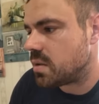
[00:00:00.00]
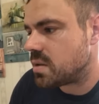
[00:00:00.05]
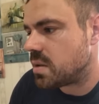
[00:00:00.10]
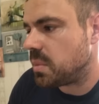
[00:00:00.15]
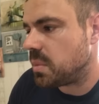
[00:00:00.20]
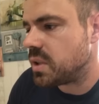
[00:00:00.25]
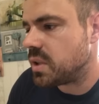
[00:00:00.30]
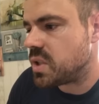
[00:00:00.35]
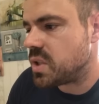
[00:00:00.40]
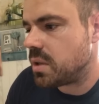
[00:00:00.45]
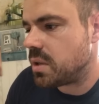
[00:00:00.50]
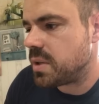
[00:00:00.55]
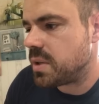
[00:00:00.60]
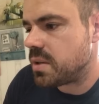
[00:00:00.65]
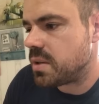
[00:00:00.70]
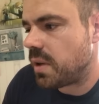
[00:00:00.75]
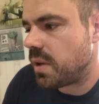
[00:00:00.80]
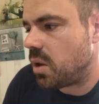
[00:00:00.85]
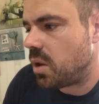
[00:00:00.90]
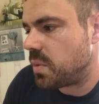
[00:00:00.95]
legitimate
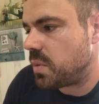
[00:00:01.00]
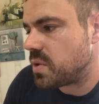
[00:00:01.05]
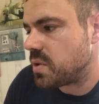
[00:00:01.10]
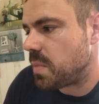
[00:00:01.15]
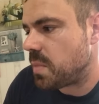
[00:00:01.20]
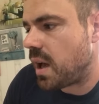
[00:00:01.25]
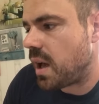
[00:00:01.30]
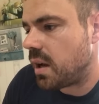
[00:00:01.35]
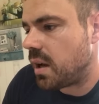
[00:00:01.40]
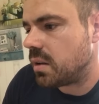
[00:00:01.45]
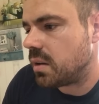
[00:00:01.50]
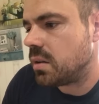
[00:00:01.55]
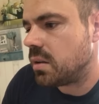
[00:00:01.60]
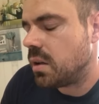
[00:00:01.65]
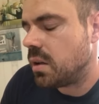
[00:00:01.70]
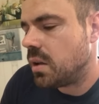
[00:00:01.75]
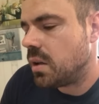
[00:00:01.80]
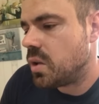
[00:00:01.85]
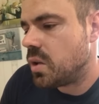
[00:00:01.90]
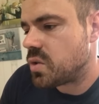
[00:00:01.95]
developers behind
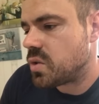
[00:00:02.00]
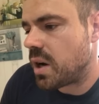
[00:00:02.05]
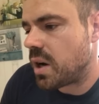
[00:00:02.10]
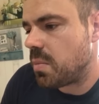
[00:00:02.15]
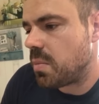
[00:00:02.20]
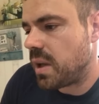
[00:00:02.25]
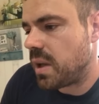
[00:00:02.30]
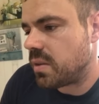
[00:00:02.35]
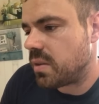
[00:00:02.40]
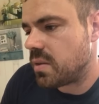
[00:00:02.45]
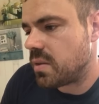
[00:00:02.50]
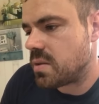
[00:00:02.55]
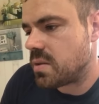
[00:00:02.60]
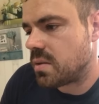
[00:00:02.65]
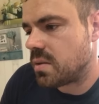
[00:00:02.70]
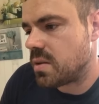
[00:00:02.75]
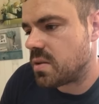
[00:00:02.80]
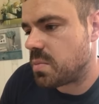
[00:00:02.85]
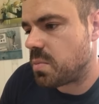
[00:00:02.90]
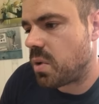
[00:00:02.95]
trying to make
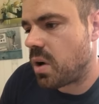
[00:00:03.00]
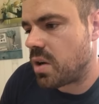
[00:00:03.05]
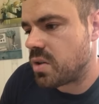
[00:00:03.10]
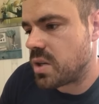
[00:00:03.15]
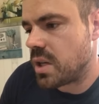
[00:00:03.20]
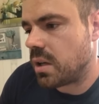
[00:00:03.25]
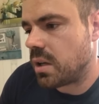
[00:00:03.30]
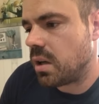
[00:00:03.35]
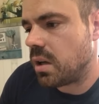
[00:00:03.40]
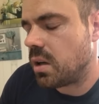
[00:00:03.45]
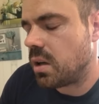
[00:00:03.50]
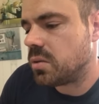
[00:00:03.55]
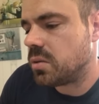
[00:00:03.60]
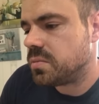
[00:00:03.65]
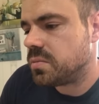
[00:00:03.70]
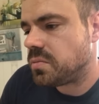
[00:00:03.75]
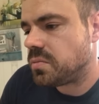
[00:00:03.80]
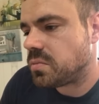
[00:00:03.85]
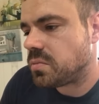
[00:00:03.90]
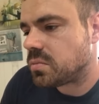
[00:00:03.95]
this project go.
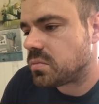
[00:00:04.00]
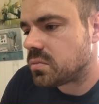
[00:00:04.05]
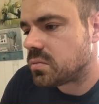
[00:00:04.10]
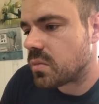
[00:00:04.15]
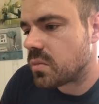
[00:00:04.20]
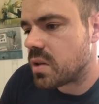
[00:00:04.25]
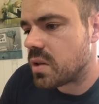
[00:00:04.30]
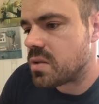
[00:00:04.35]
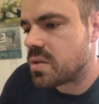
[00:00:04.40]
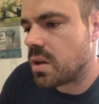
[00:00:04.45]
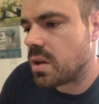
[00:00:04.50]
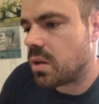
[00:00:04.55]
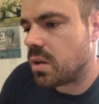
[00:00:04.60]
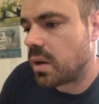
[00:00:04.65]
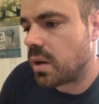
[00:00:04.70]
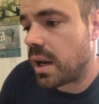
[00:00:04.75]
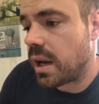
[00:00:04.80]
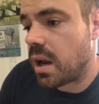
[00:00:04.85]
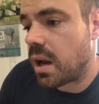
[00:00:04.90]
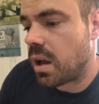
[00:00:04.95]
So,
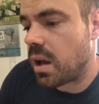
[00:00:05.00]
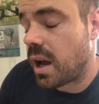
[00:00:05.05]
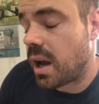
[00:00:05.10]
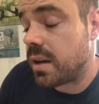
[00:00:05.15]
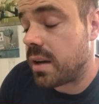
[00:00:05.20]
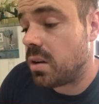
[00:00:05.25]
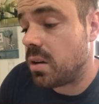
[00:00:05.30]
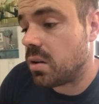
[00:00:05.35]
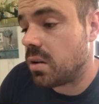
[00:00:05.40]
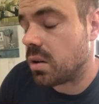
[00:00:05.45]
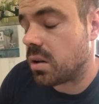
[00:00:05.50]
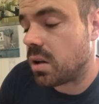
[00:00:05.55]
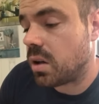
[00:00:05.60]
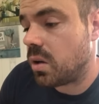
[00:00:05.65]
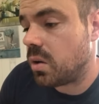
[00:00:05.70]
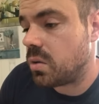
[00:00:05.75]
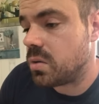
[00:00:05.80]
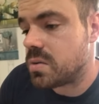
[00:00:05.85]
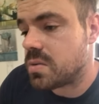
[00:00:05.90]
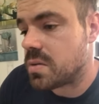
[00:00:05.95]
and I know the
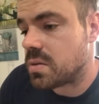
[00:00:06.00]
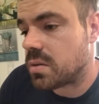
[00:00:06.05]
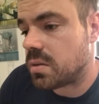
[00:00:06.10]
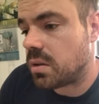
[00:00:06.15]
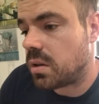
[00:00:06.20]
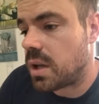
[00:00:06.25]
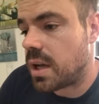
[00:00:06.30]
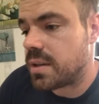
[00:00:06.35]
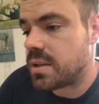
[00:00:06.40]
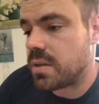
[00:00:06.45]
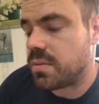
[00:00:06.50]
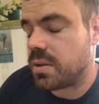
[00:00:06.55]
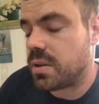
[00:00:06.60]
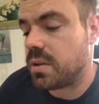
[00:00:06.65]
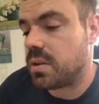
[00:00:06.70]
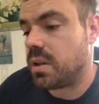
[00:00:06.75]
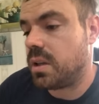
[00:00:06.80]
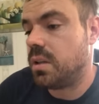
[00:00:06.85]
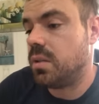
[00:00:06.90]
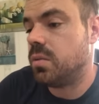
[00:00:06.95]
code's a lot different
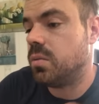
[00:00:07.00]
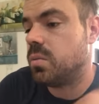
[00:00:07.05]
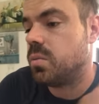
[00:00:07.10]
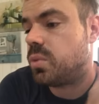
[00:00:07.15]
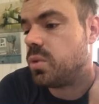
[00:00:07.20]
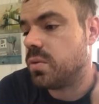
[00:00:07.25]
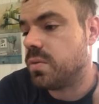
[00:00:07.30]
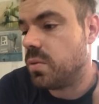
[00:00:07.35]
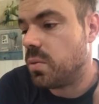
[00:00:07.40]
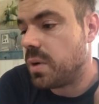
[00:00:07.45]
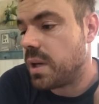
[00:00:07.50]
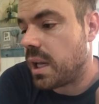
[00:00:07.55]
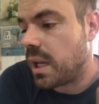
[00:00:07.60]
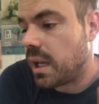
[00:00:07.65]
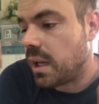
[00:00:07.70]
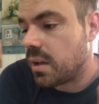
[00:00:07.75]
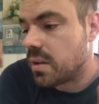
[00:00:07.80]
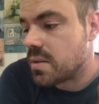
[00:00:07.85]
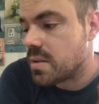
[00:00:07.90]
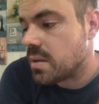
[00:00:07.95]
than proof of week
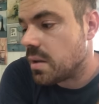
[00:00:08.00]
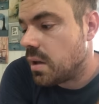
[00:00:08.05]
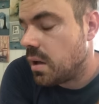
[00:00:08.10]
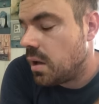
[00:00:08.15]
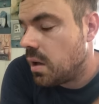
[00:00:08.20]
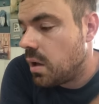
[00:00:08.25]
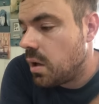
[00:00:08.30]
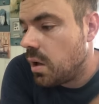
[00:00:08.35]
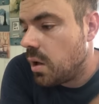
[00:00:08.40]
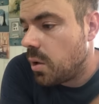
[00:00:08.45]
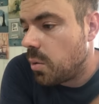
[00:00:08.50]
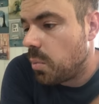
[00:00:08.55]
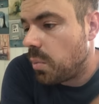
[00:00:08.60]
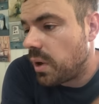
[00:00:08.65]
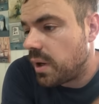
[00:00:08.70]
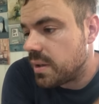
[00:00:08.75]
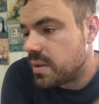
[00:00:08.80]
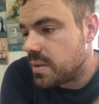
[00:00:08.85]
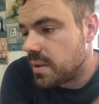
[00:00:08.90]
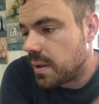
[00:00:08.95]
hands,
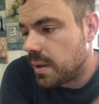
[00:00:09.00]
but